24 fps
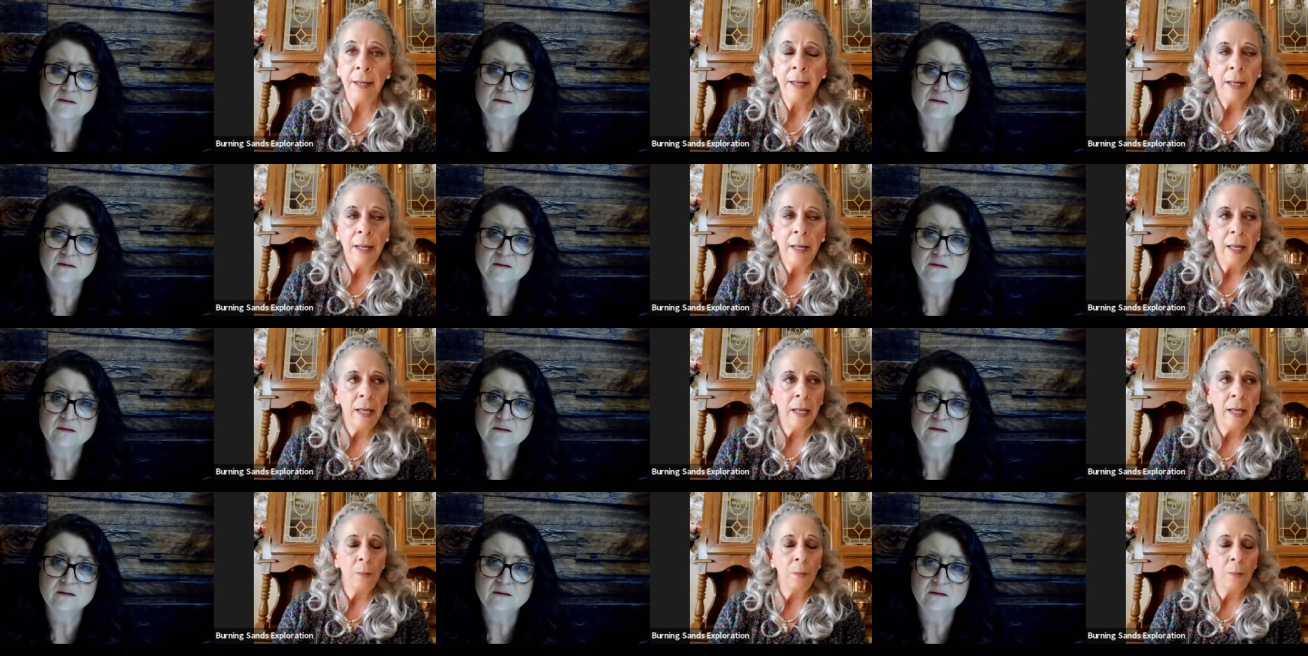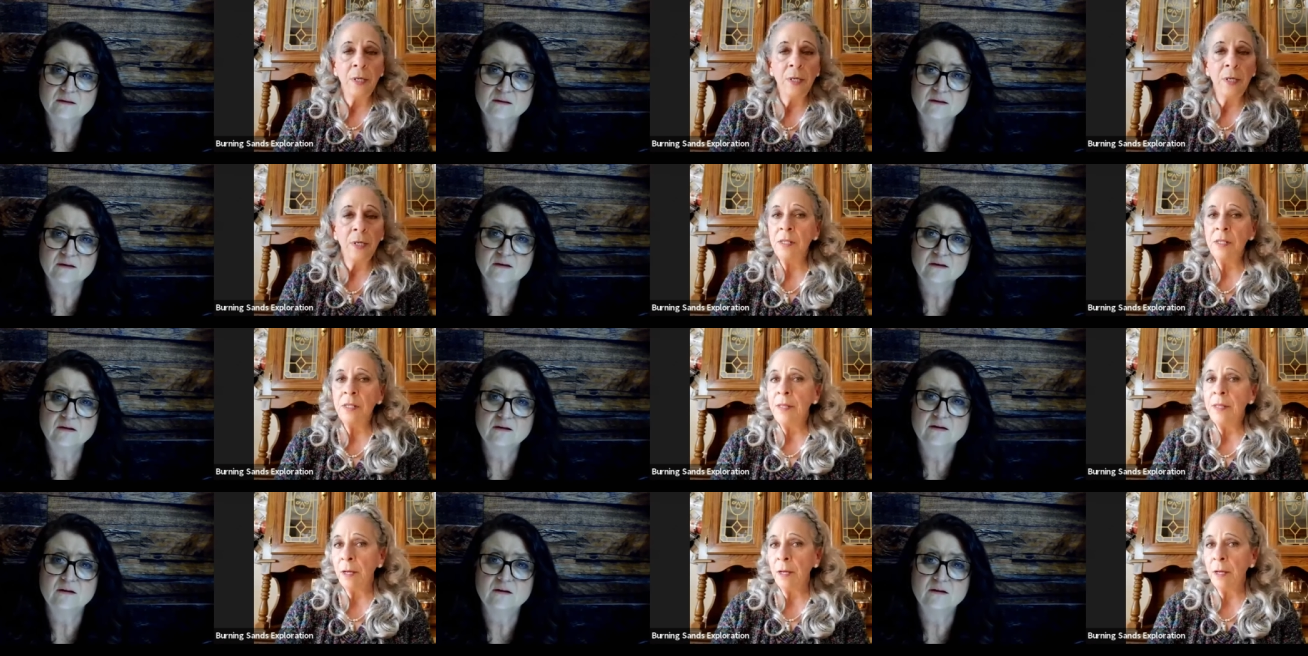Speaker 1: and it
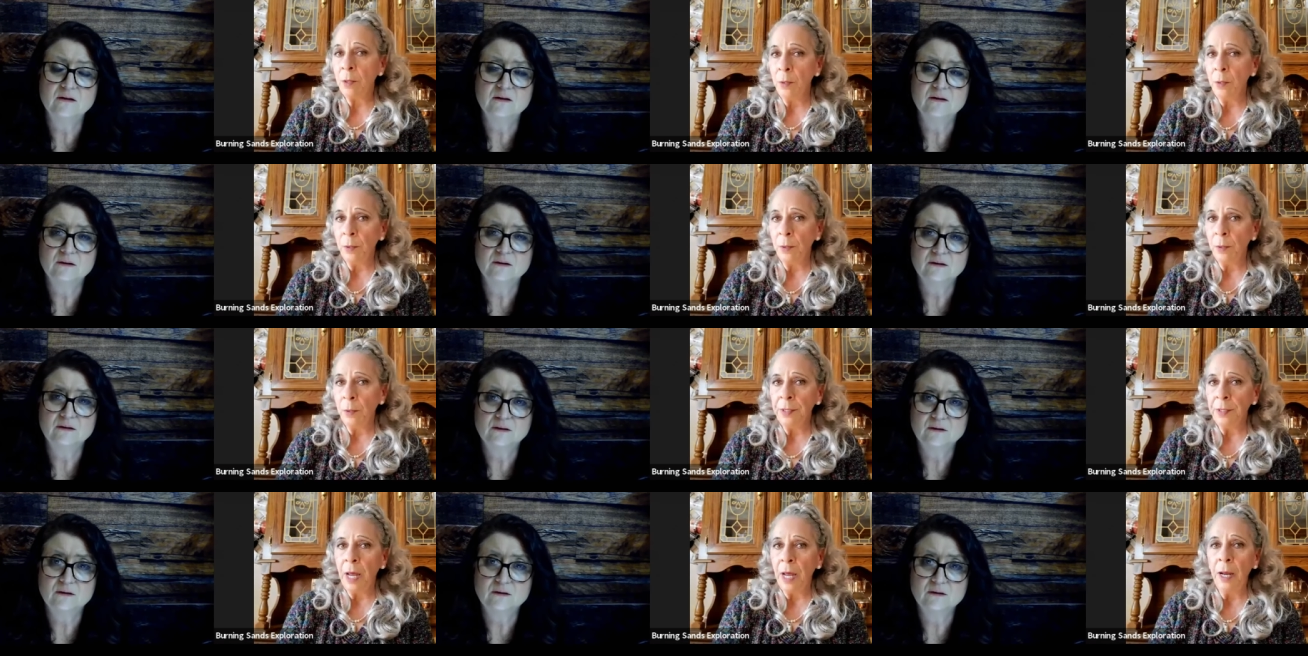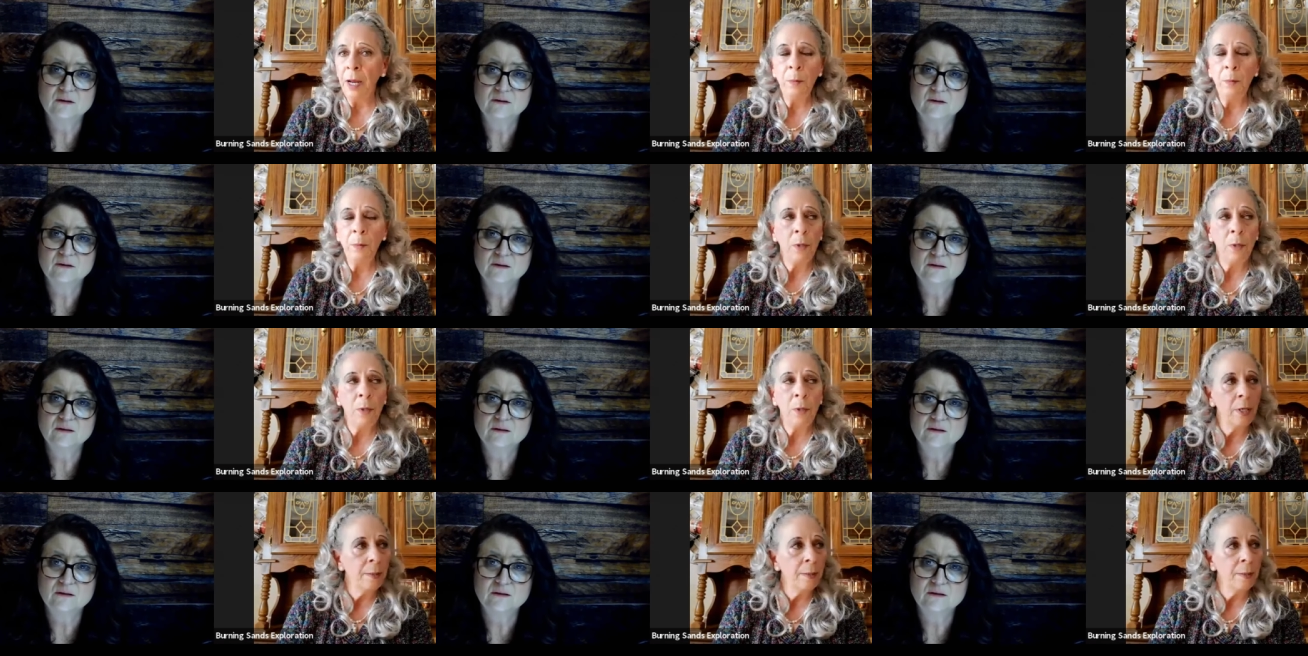wasn't that cold. I
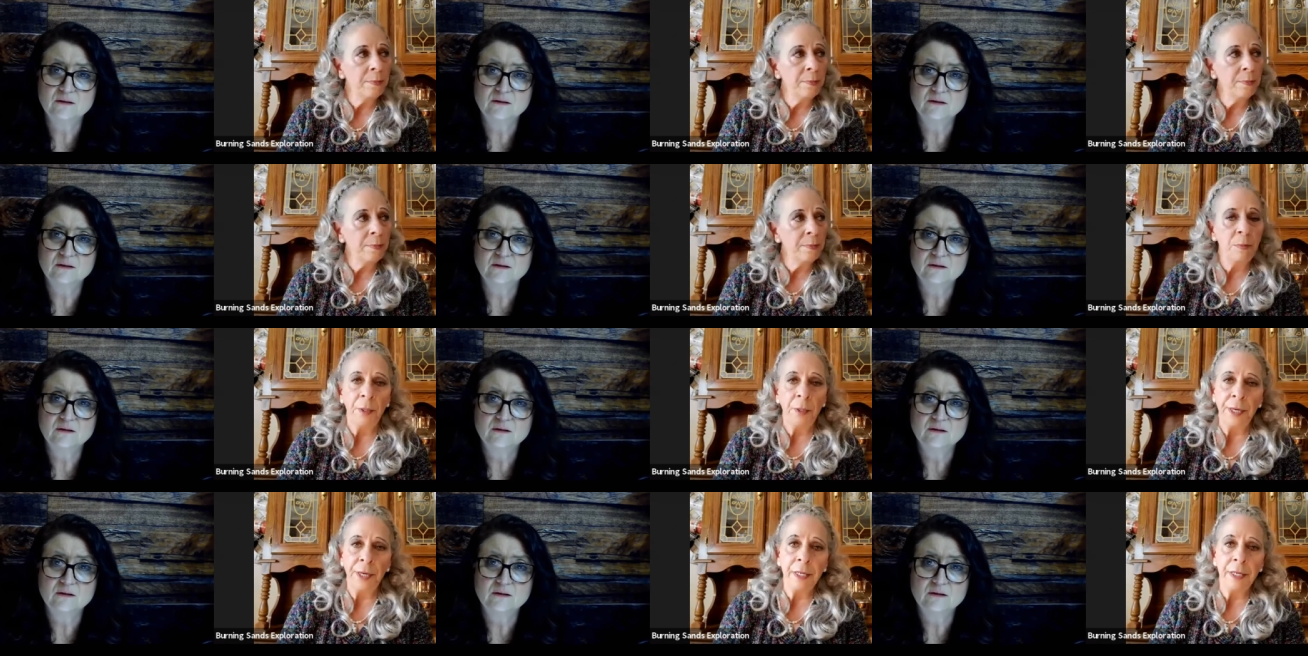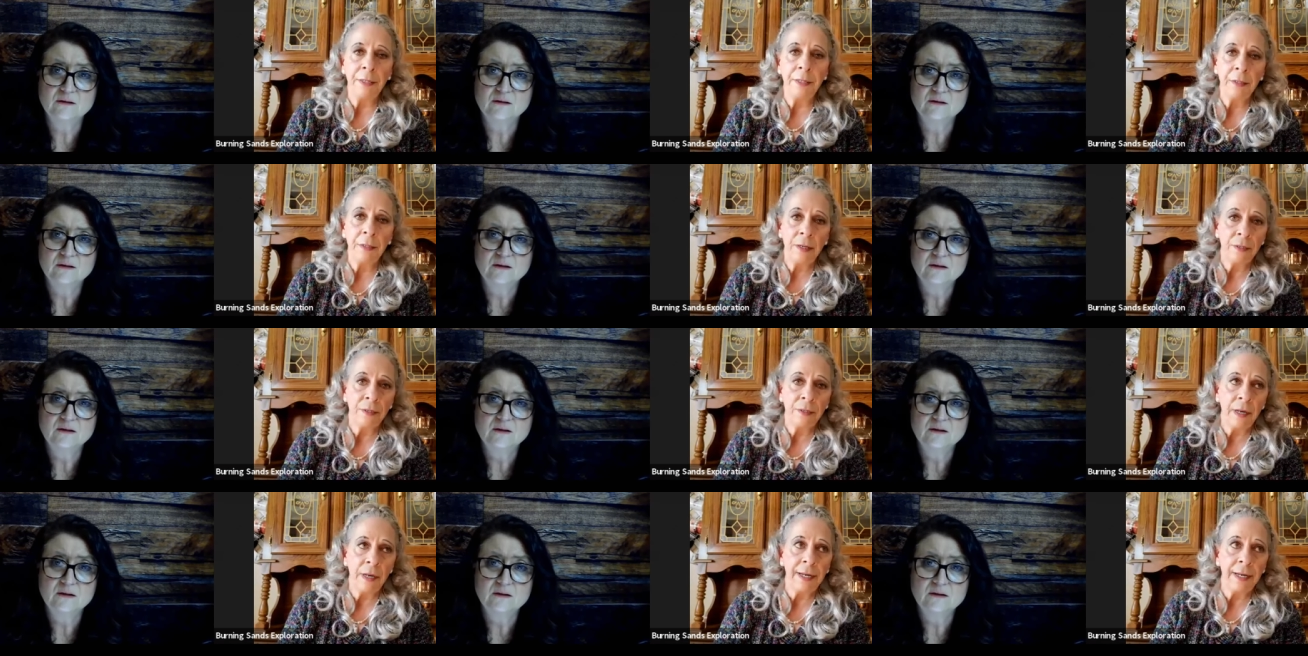woke up this morning and
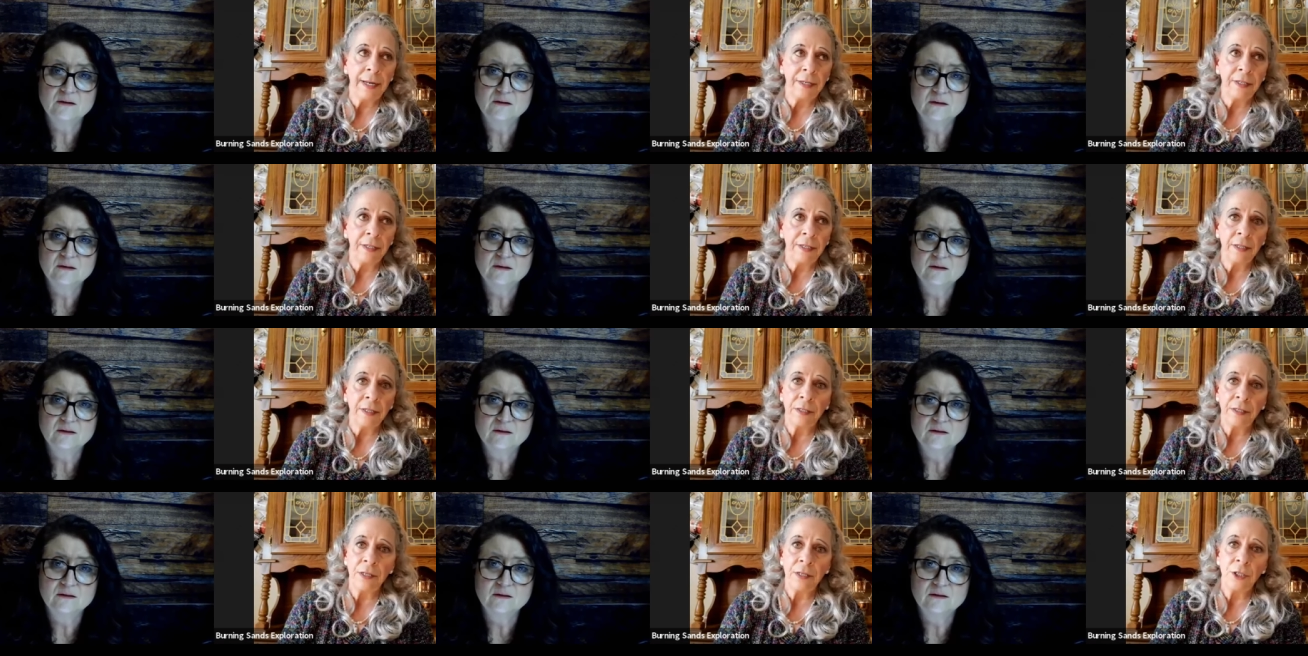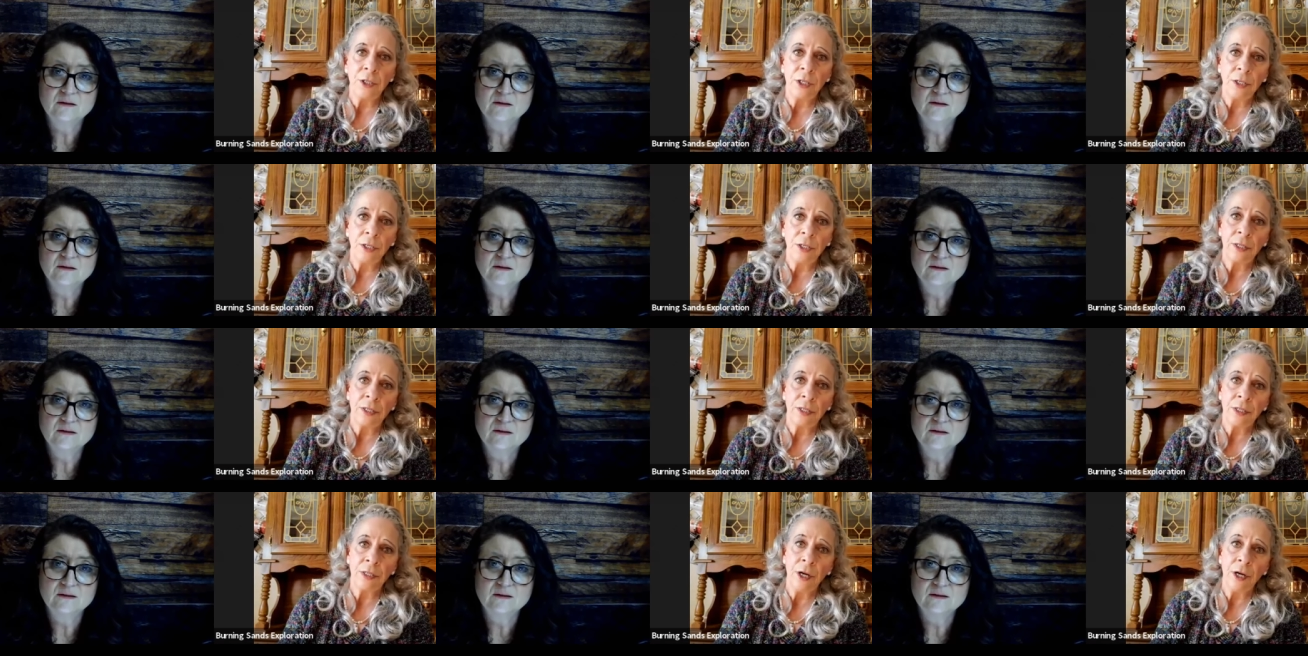there's like six
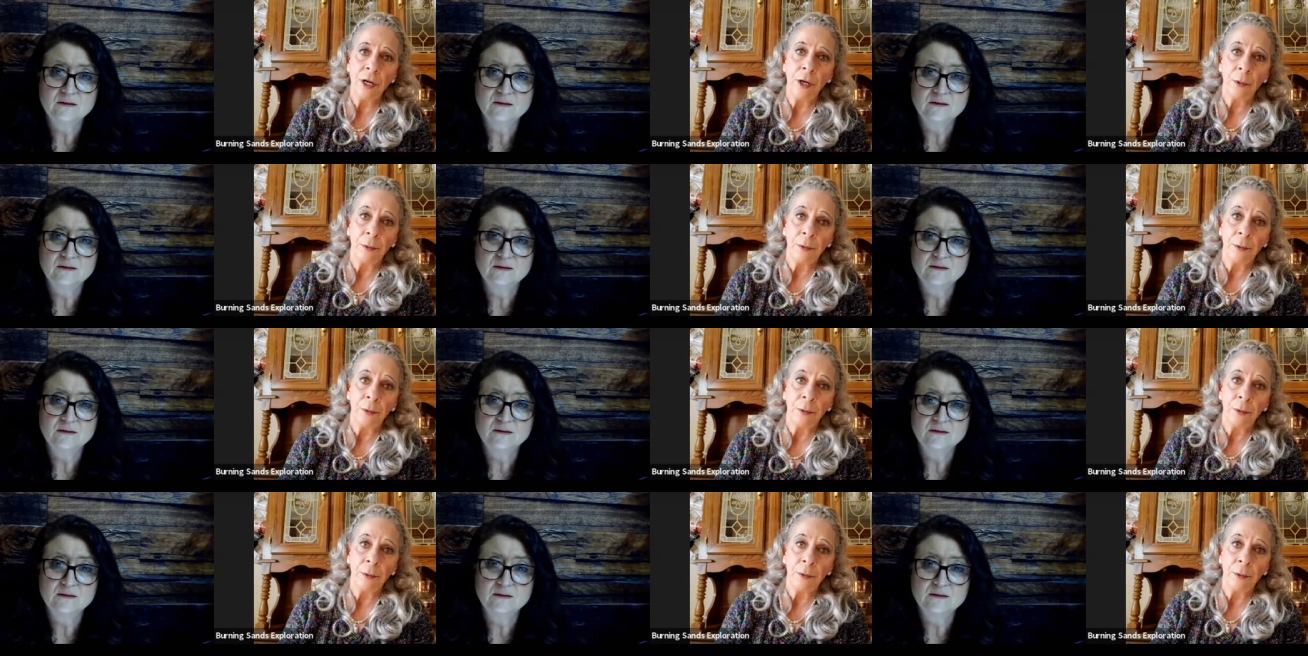inches of snow.